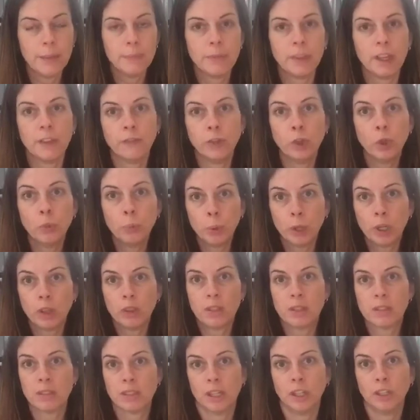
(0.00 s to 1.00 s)
If you put
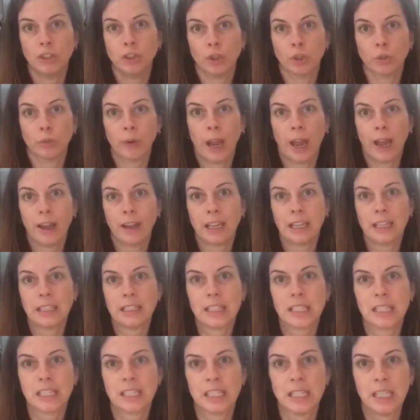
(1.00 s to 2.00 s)
this in your rack and
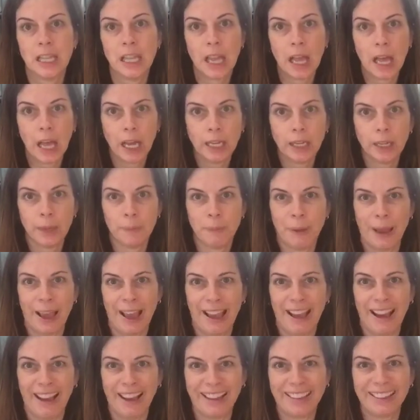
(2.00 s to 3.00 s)
slide it
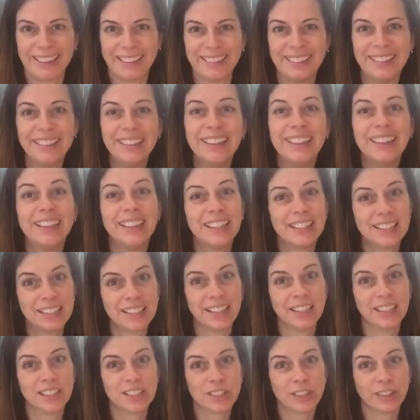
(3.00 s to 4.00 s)
back, it's
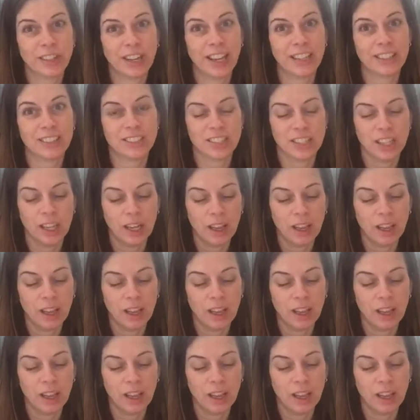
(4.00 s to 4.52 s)
gonna scratch.